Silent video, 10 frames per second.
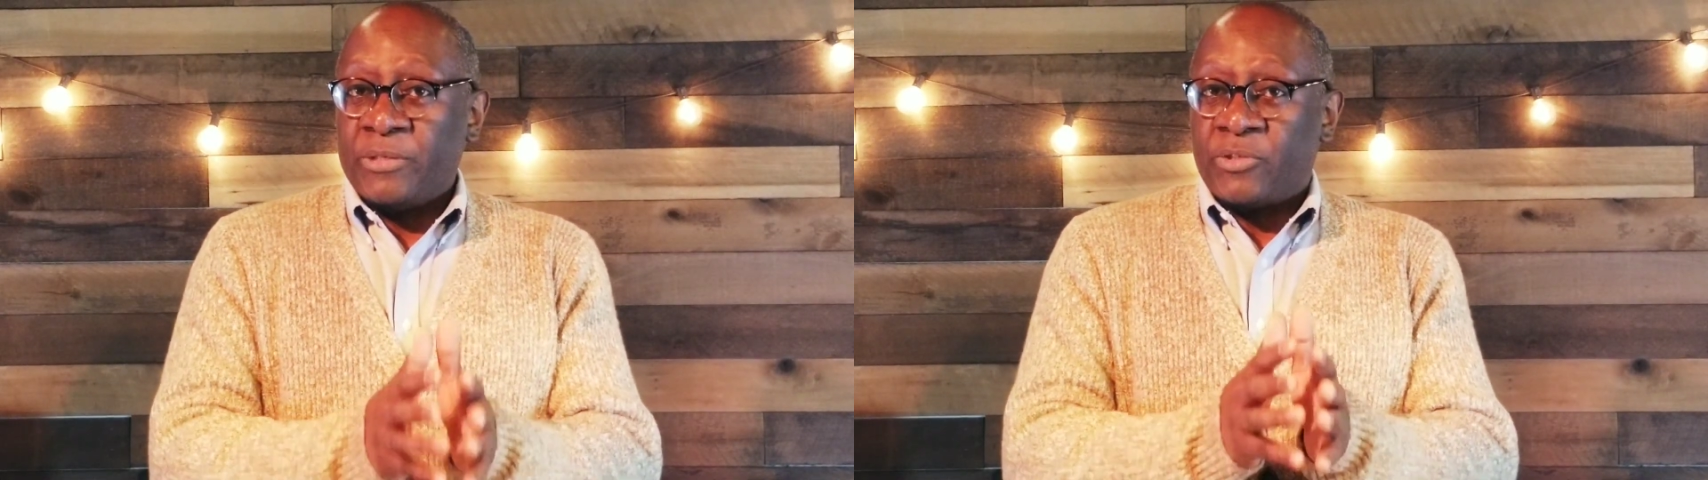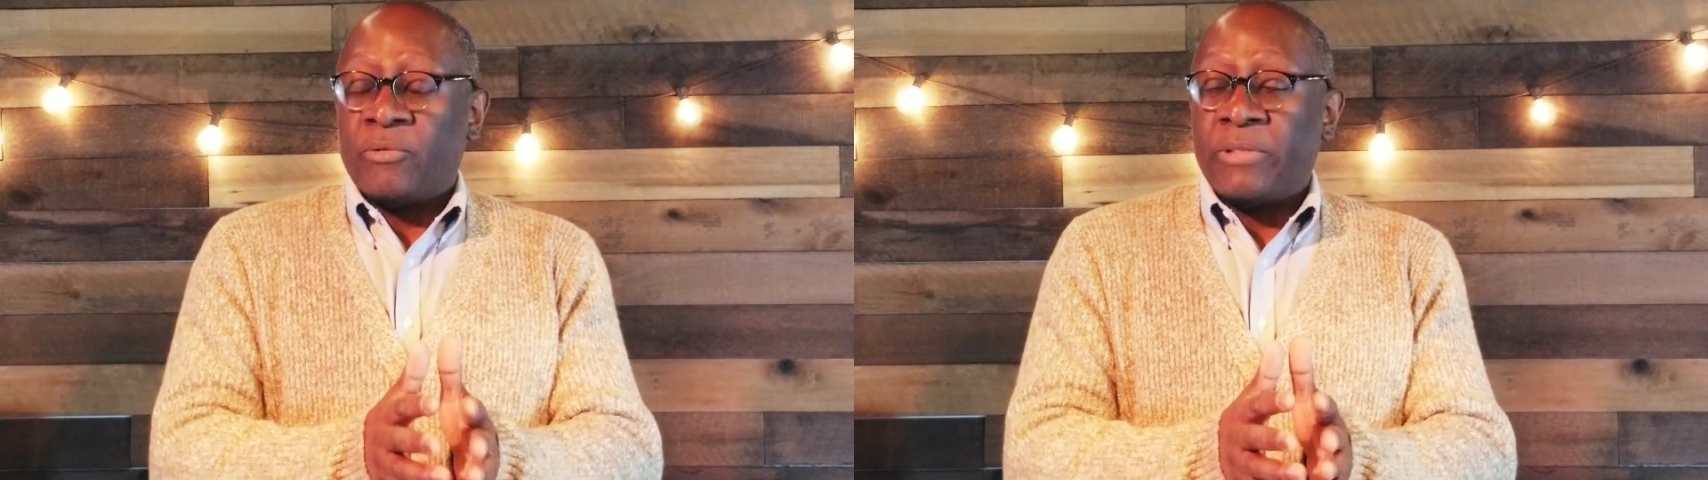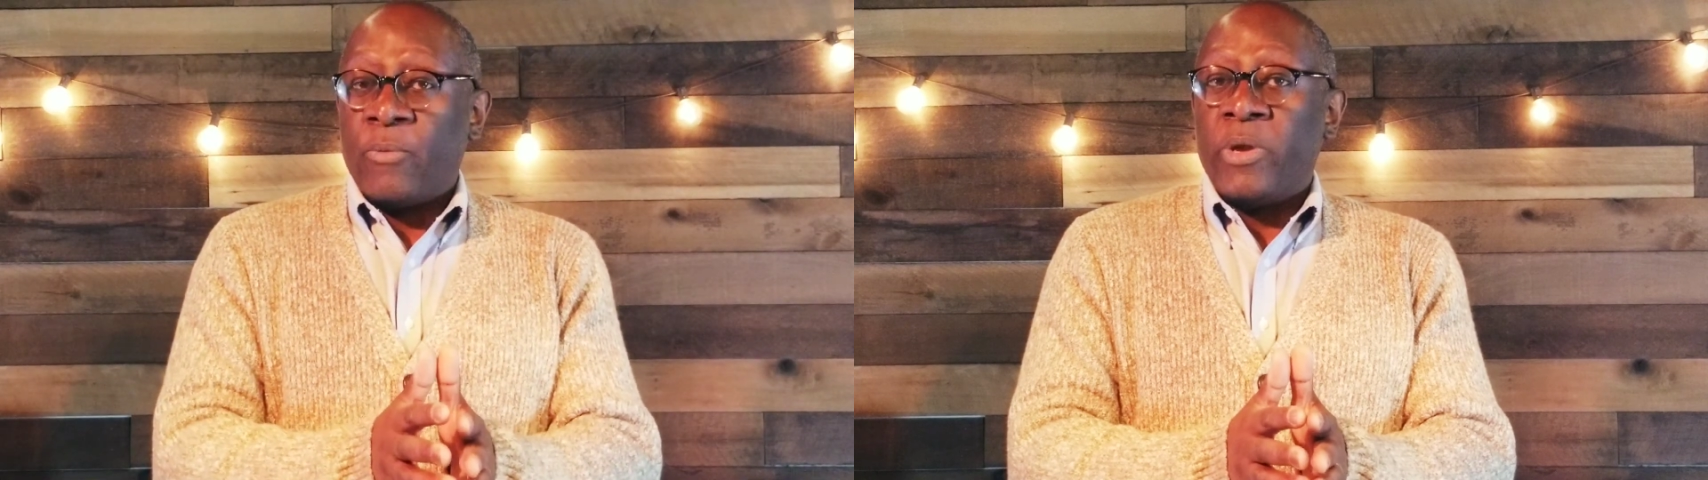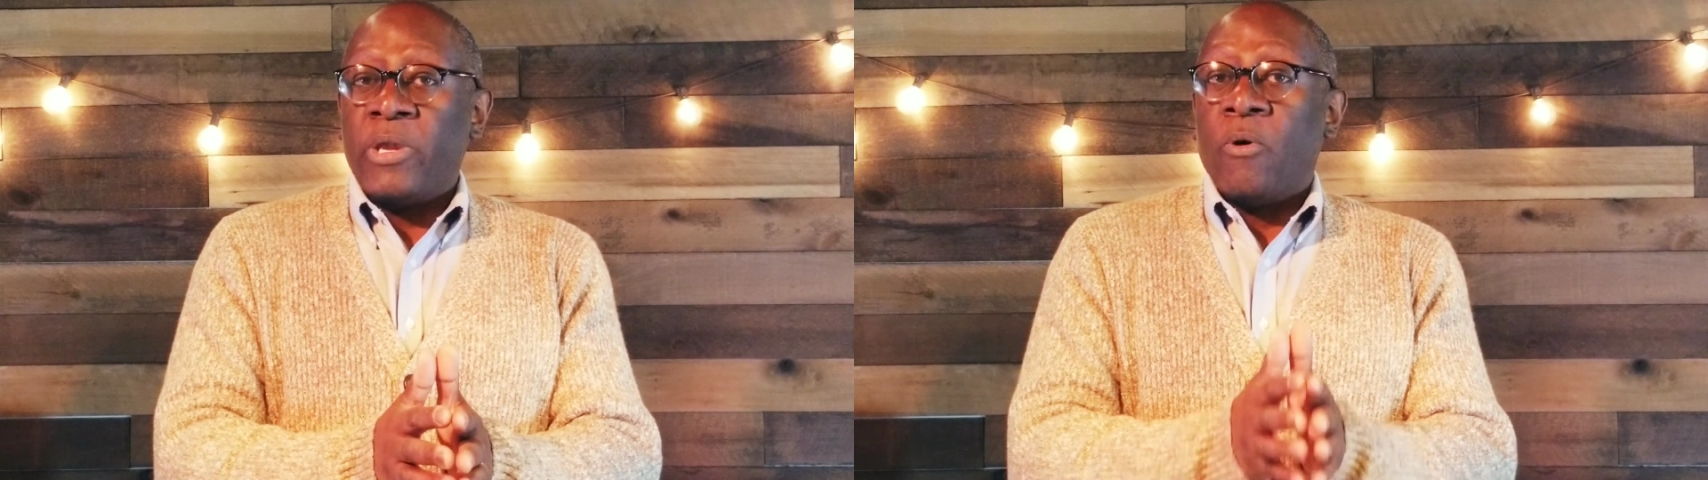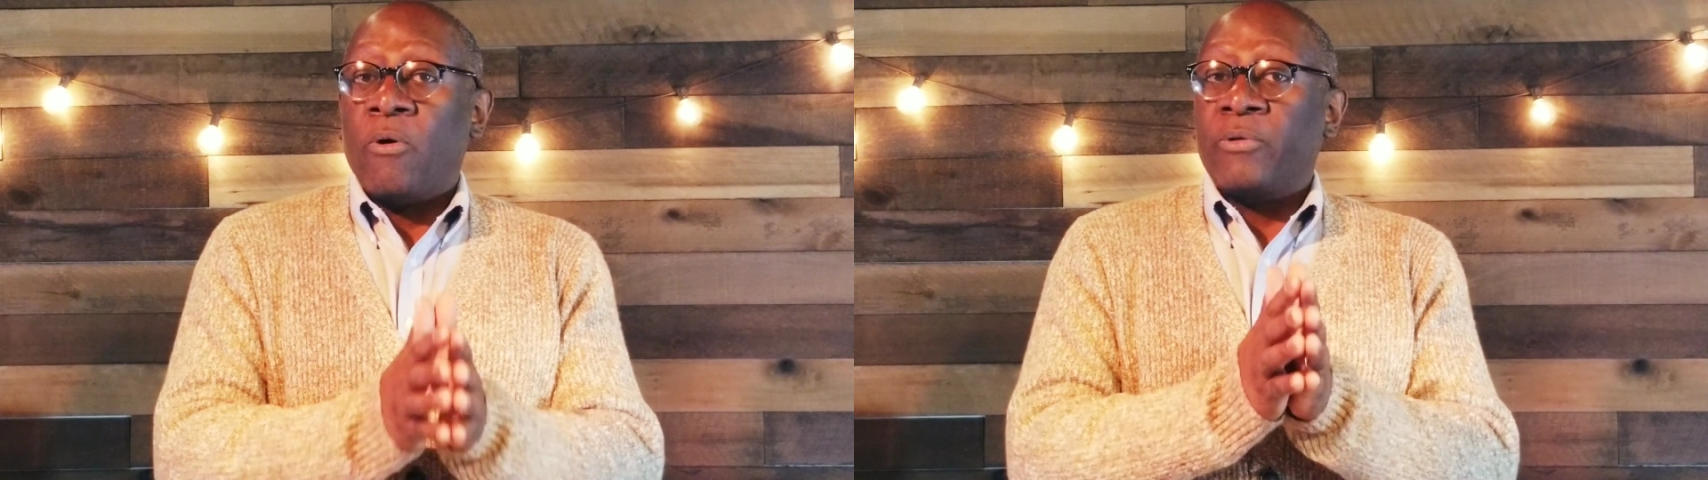so that we
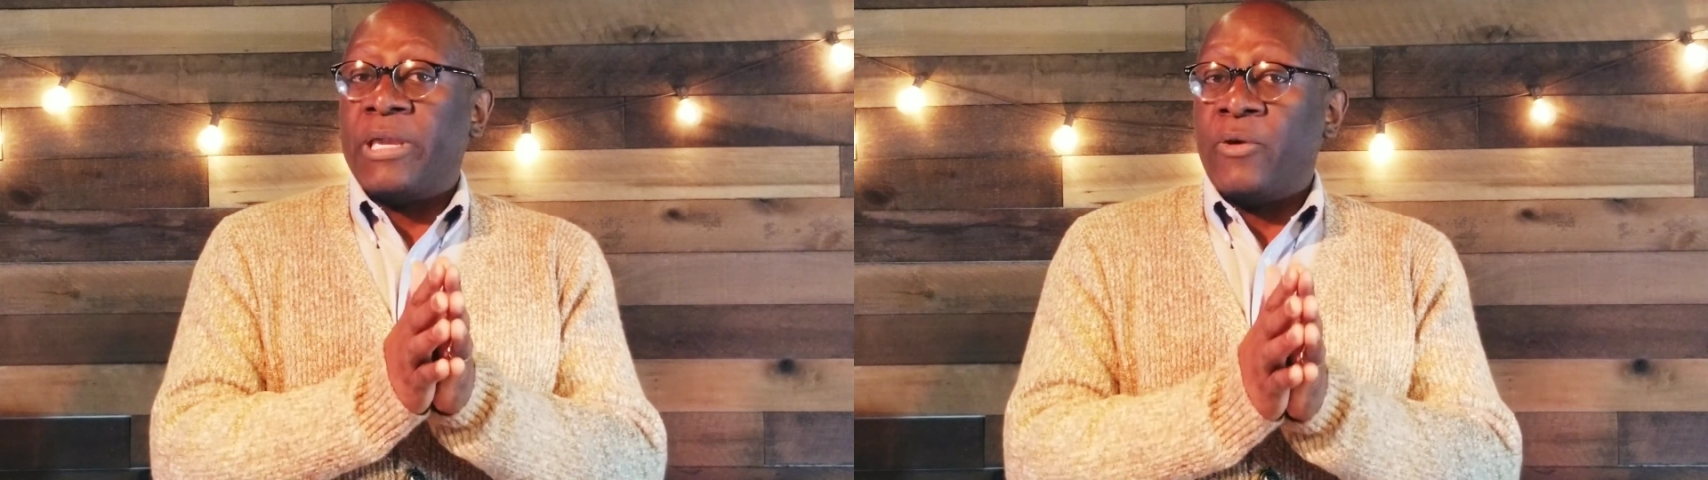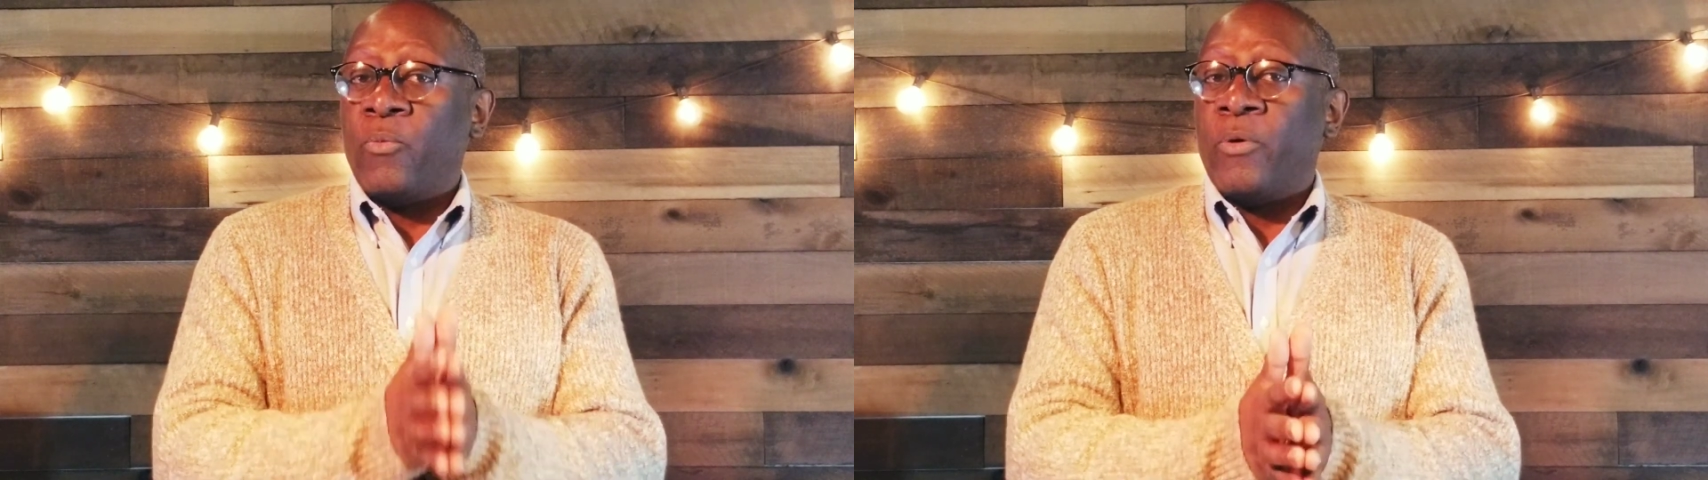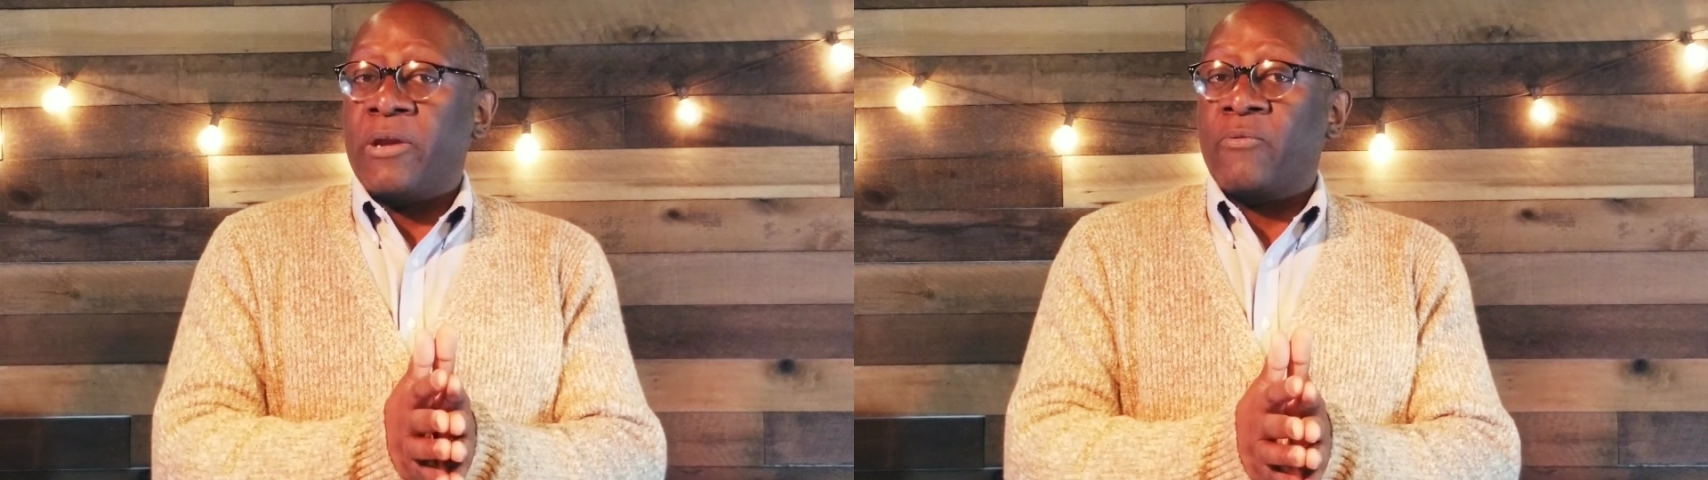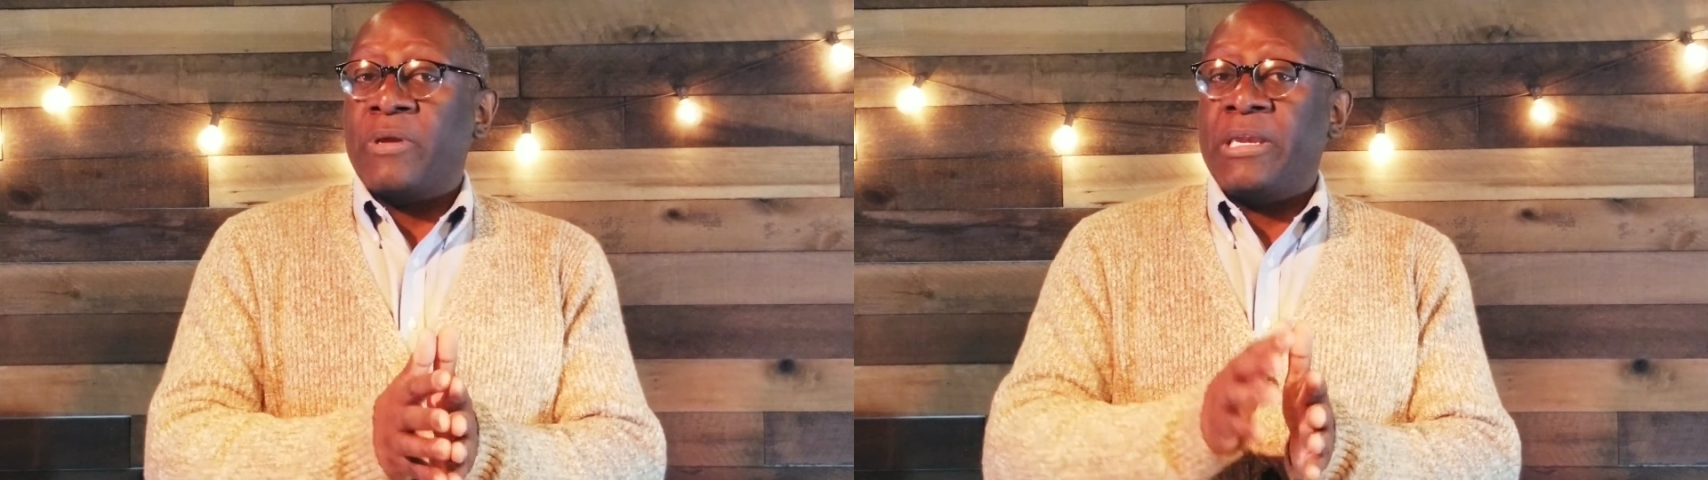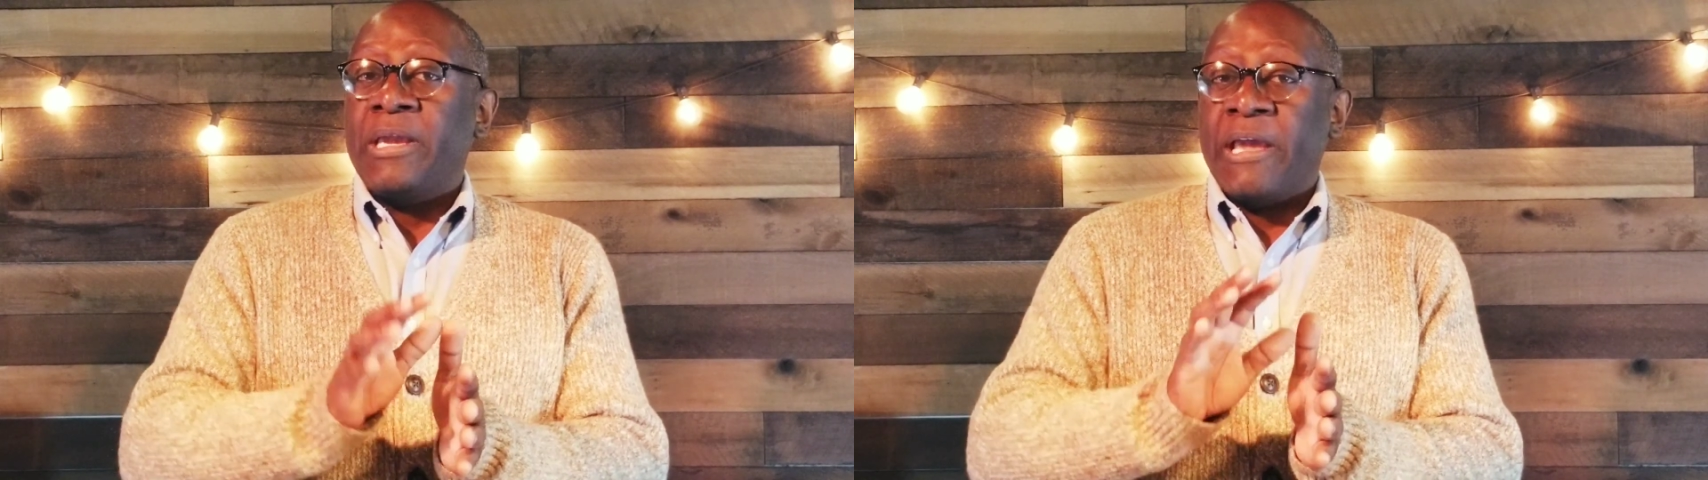won't get weary